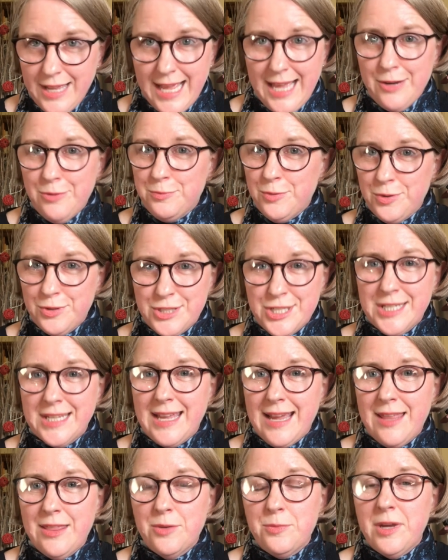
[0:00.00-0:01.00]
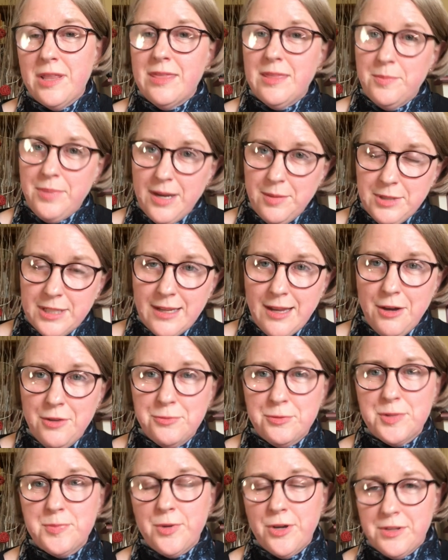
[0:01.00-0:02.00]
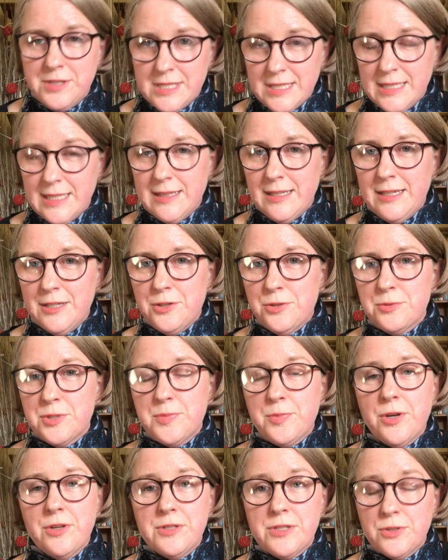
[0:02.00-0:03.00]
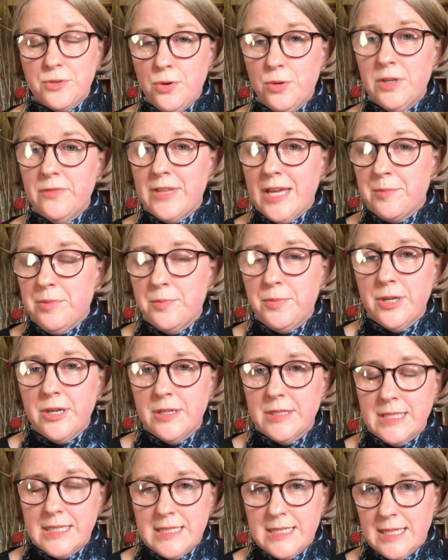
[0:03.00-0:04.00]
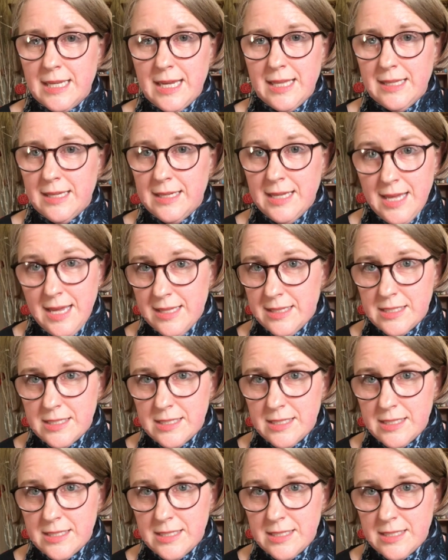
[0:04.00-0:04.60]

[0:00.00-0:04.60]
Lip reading: and together with the public health response and the clinical response and all of that preparedness together,